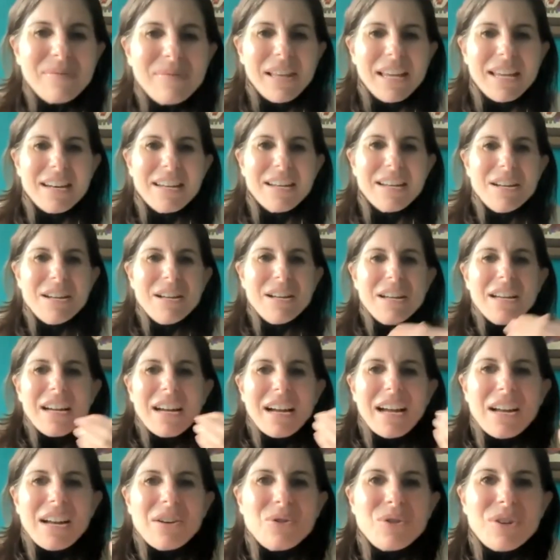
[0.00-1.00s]
lit
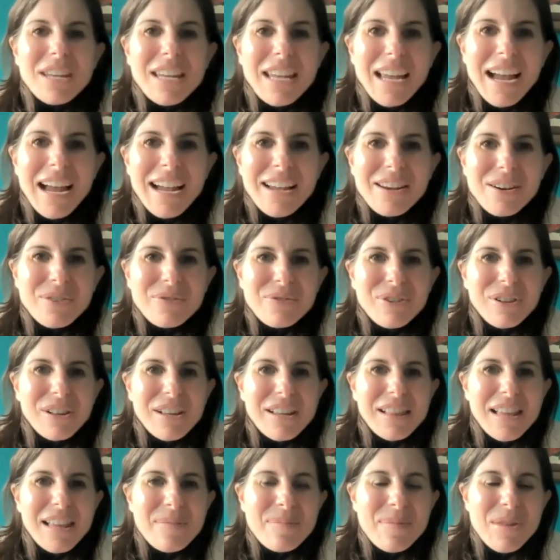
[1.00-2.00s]
Hanukkah, your
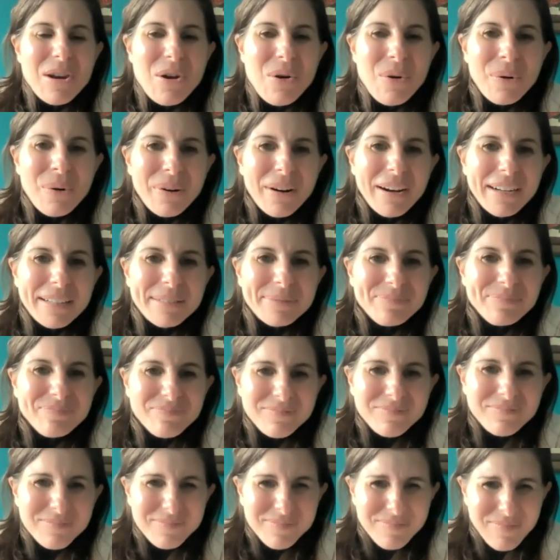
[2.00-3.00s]
fully lit menorah,
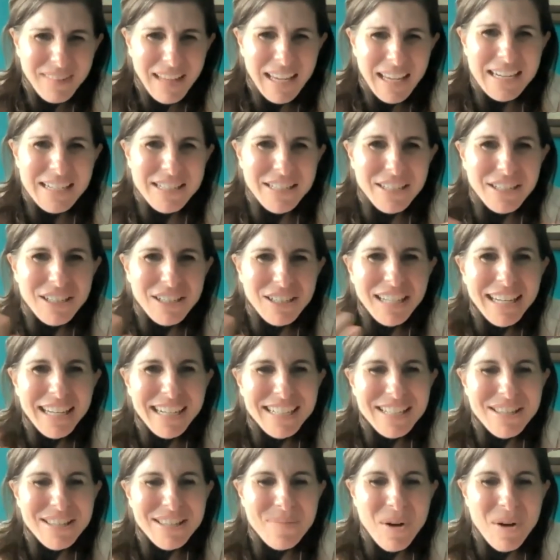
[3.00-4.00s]
to
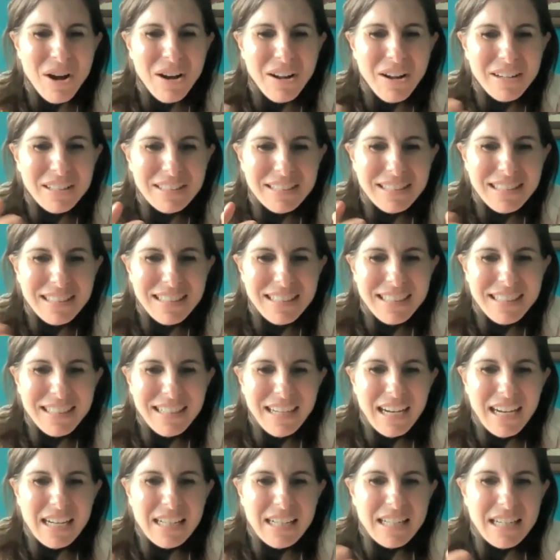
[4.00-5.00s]
collect them all
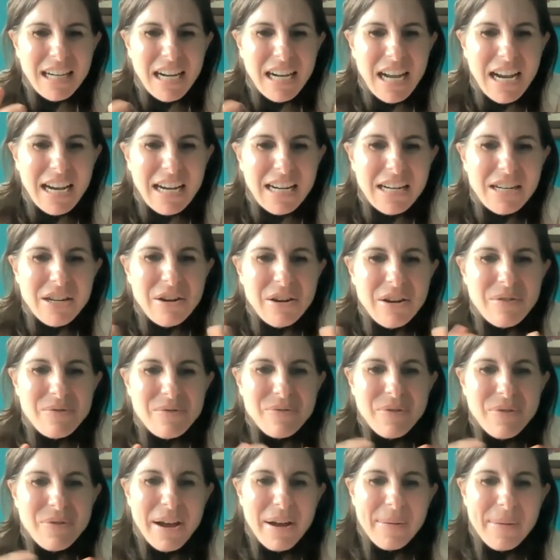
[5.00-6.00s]
as a kind
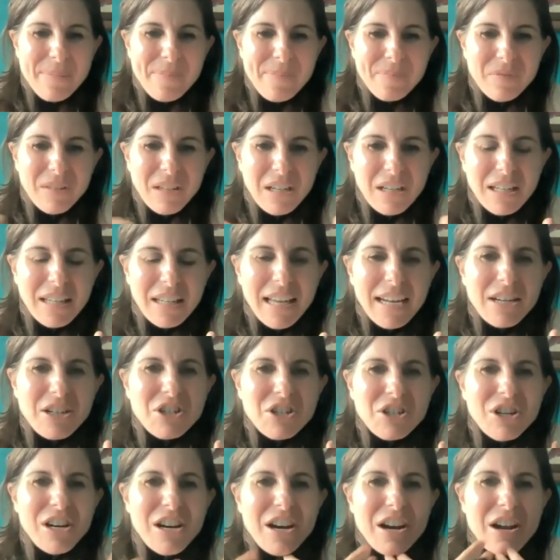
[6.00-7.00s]
of
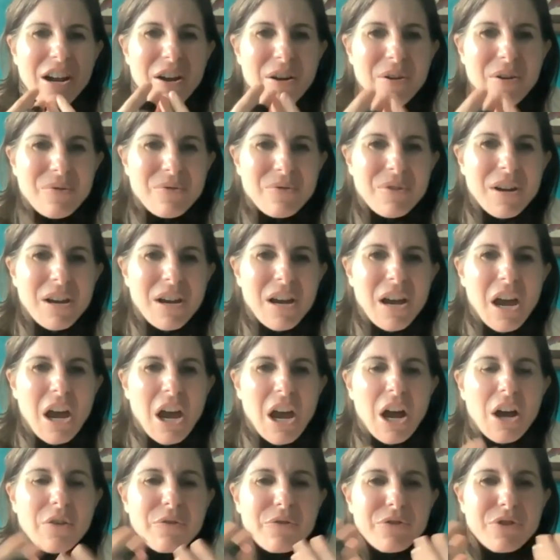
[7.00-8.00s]
collection of
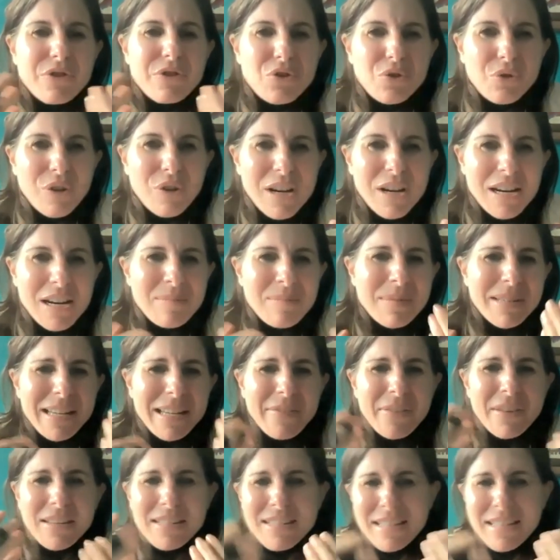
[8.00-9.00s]
of dreams
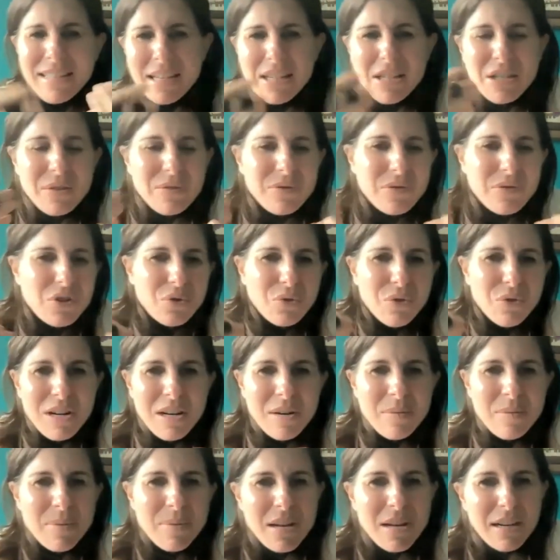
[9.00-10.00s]
and the sense of
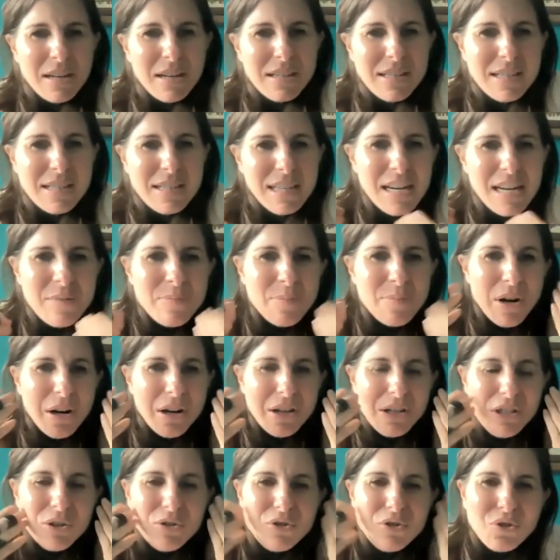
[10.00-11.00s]
dream being asleep, but
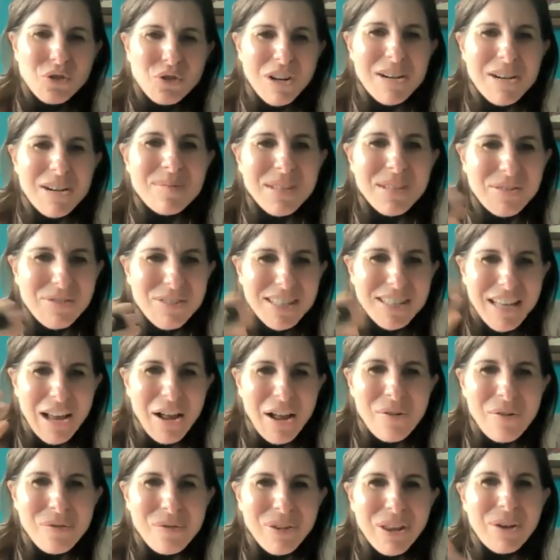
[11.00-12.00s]
also dreams of
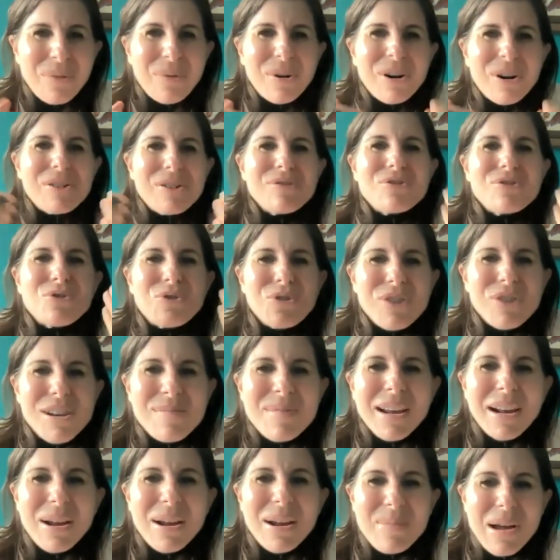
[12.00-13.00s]
self. Like, what are you
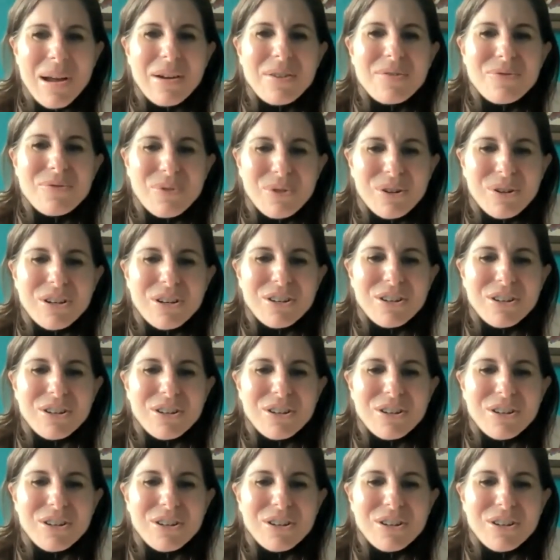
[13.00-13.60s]
dreaming about for